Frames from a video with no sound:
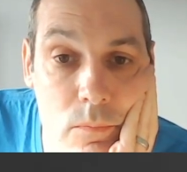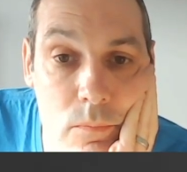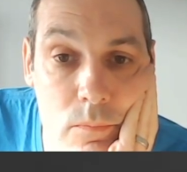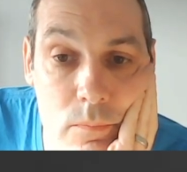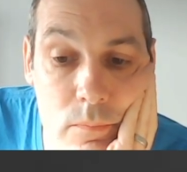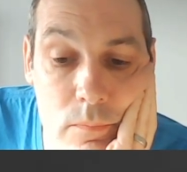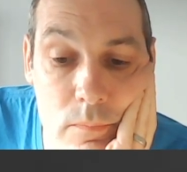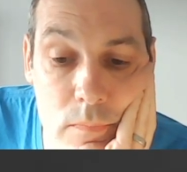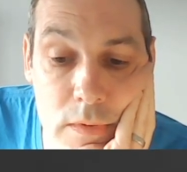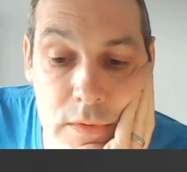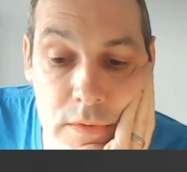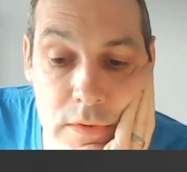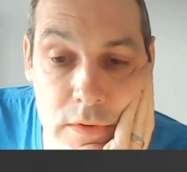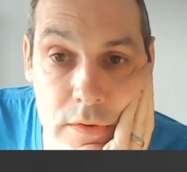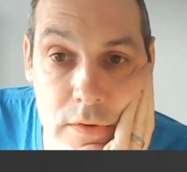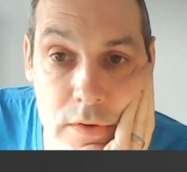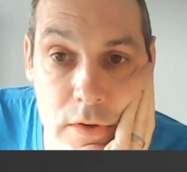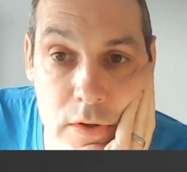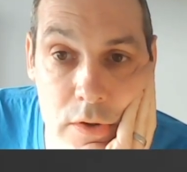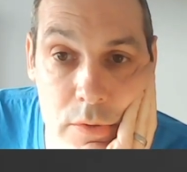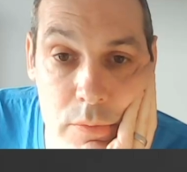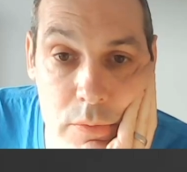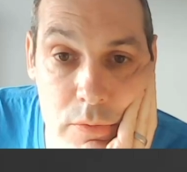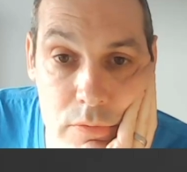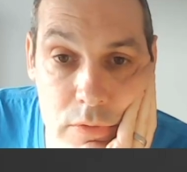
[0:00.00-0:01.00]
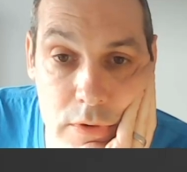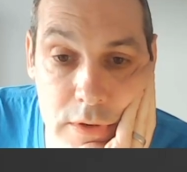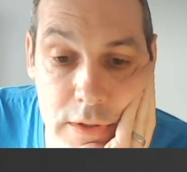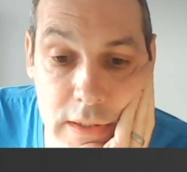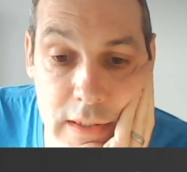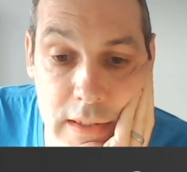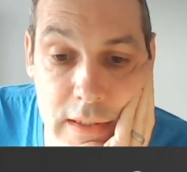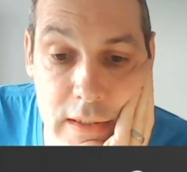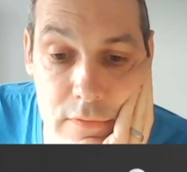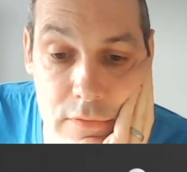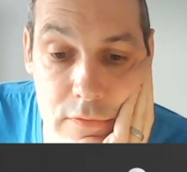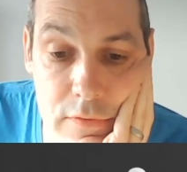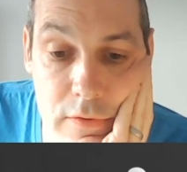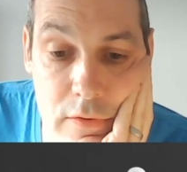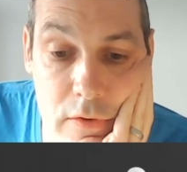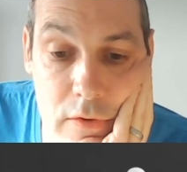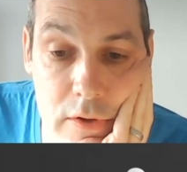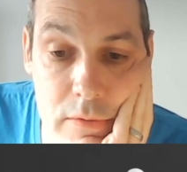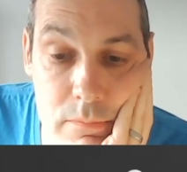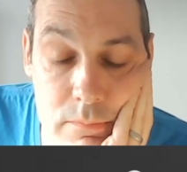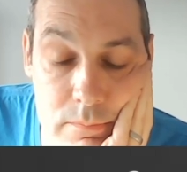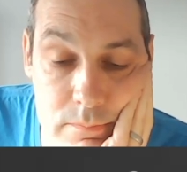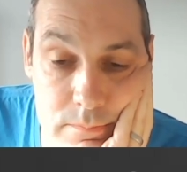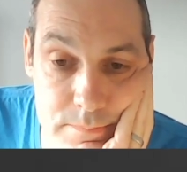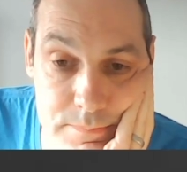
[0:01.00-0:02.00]
I don't know. We're running out of
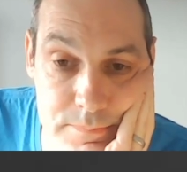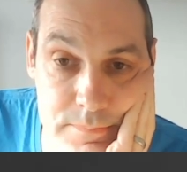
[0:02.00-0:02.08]
time.